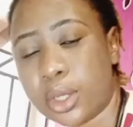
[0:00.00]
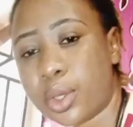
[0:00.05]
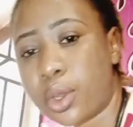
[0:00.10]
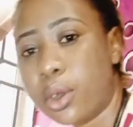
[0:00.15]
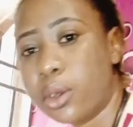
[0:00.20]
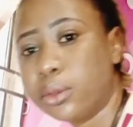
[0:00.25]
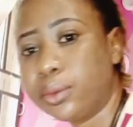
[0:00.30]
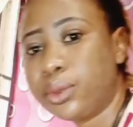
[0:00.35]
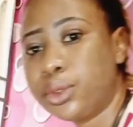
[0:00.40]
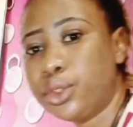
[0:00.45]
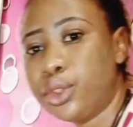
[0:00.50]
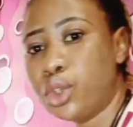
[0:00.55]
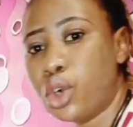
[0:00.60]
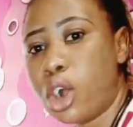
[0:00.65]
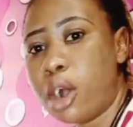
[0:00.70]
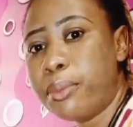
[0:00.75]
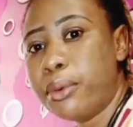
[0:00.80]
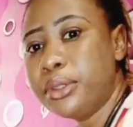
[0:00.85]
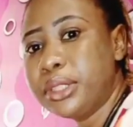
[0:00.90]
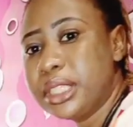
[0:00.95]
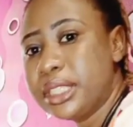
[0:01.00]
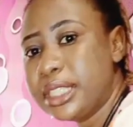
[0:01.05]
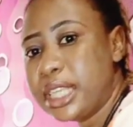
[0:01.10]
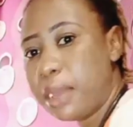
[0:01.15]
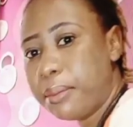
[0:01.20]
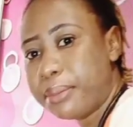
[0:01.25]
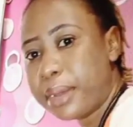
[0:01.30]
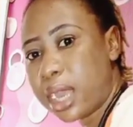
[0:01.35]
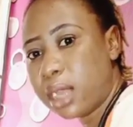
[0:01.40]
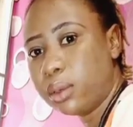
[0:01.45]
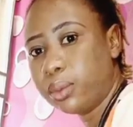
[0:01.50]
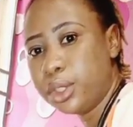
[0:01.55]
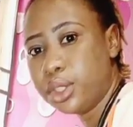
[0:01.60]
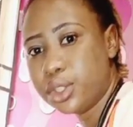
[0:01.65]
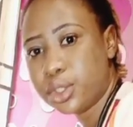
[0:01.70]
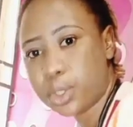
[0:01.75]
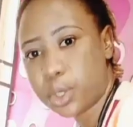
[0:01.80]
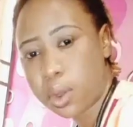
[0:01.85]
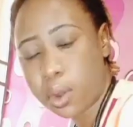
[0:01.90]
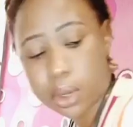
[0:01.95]
So you open the nearby
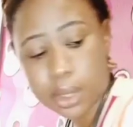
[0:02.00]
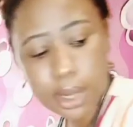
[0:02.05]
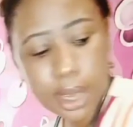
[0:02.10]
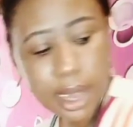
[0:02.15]
window,